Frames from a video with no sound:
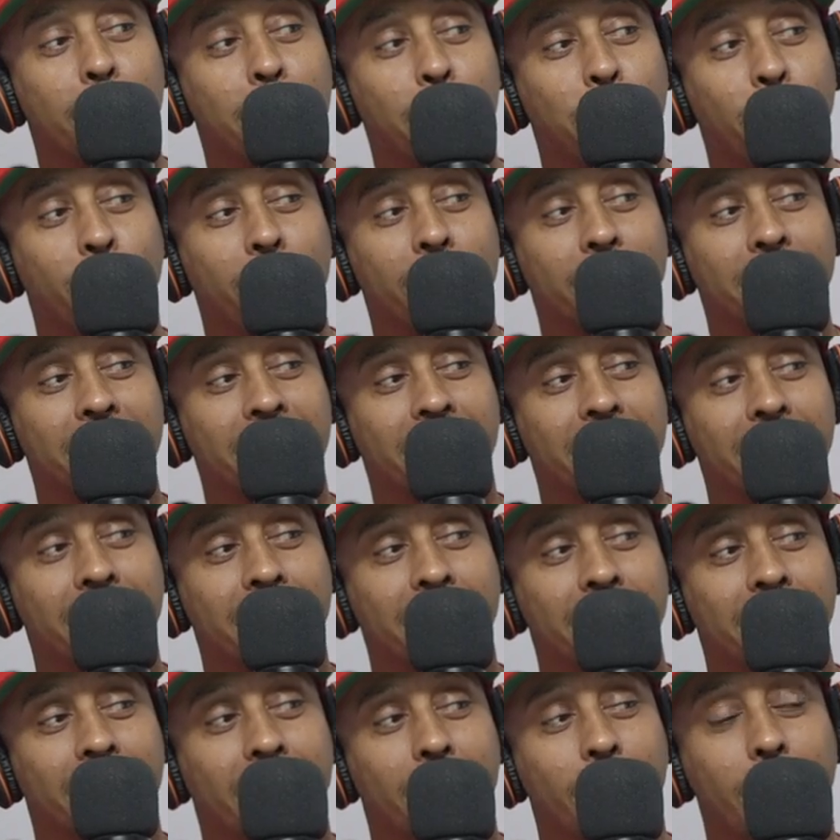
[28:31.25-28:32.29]
We ain't party
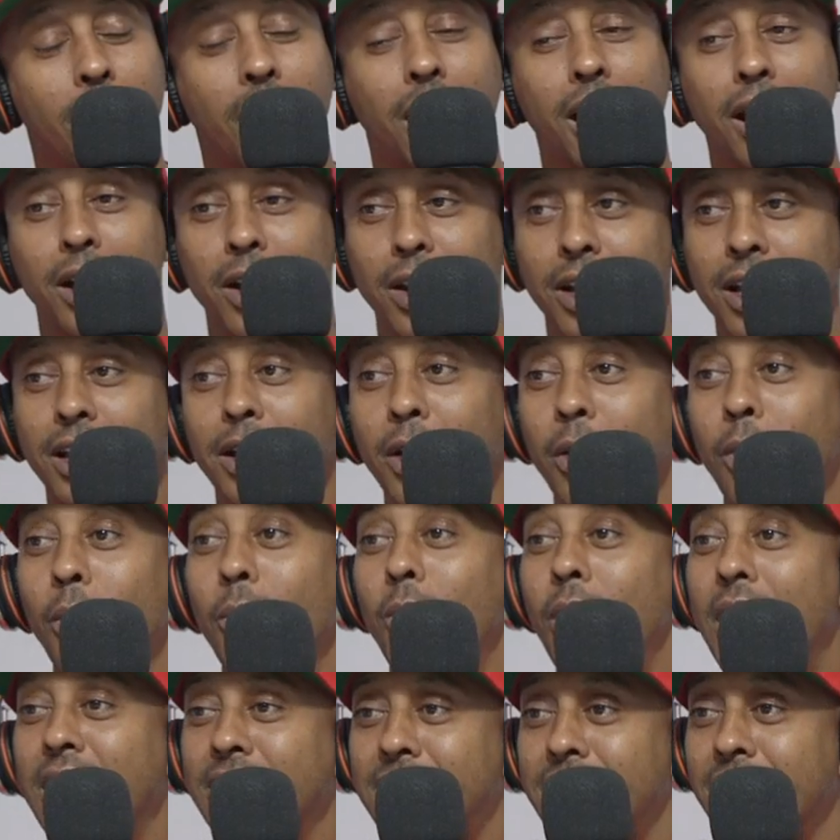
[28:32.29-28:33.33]
that. You lying right. on me. I'm
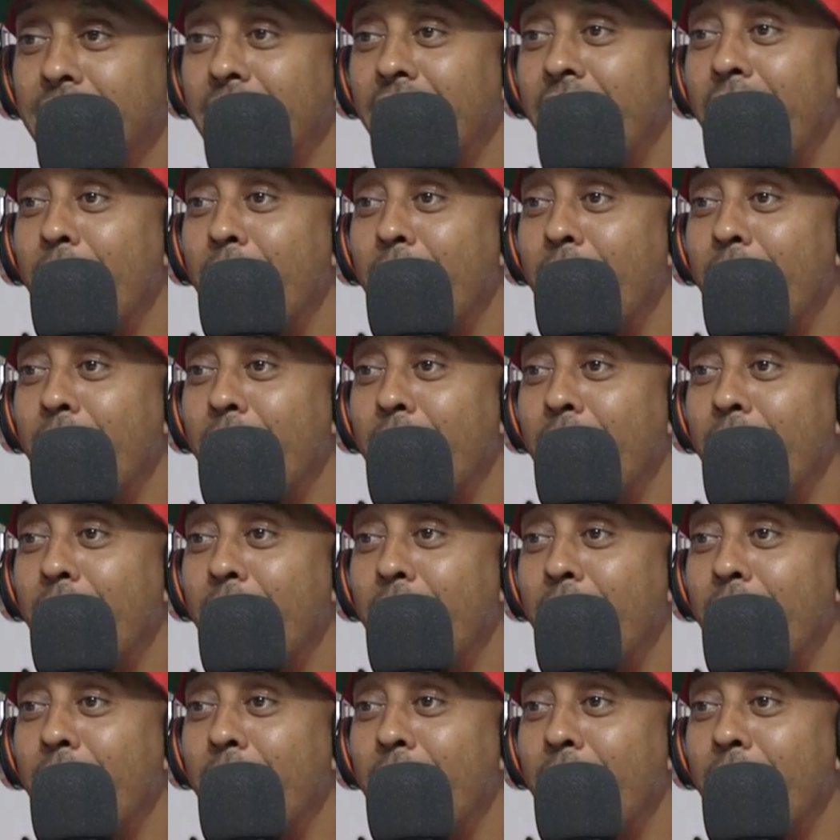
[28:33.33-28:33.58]
just watch saying.